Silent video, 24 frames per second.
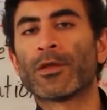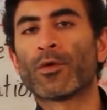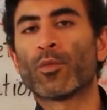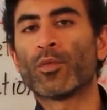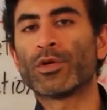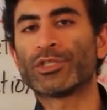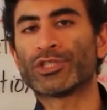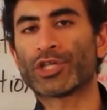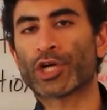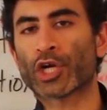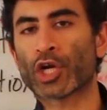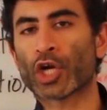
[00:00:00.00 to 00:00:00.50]

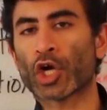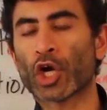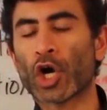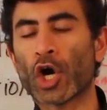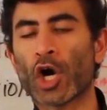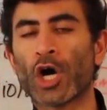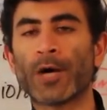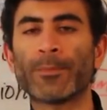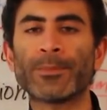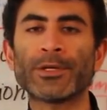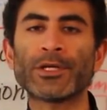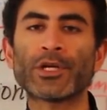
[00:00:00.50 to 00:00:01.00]
which are
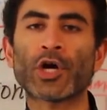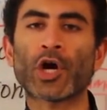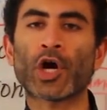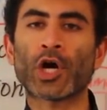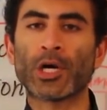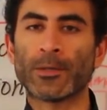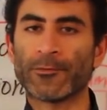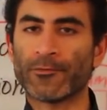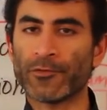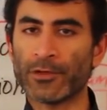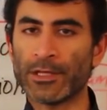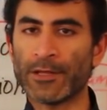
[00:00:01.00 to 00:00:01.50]
common
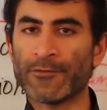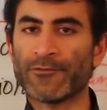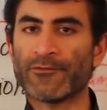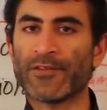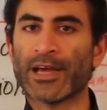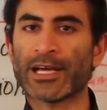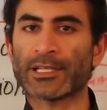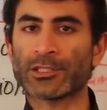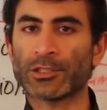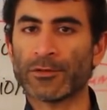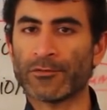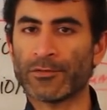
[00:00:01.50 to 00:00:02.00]
harmful
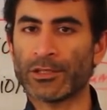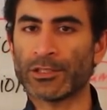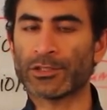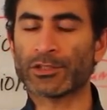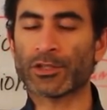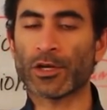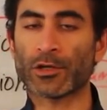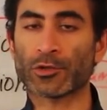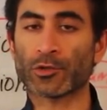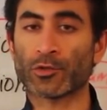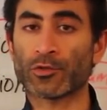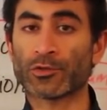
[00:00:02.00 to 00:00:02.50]
effects of
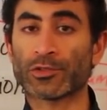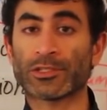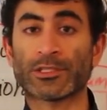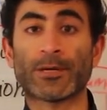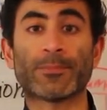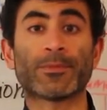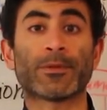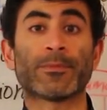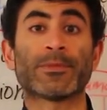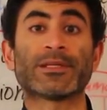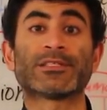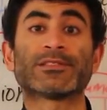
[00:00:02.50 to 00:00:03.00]
testosterone
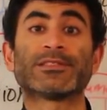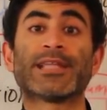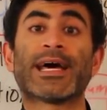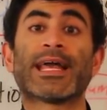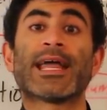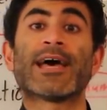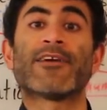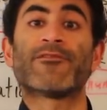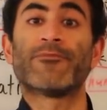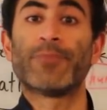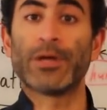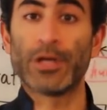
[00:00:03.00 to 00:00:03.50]
supplements
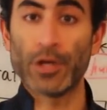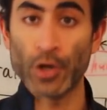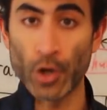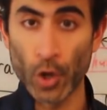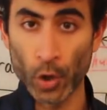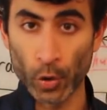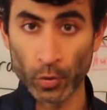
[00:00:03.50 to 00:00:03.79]
that have been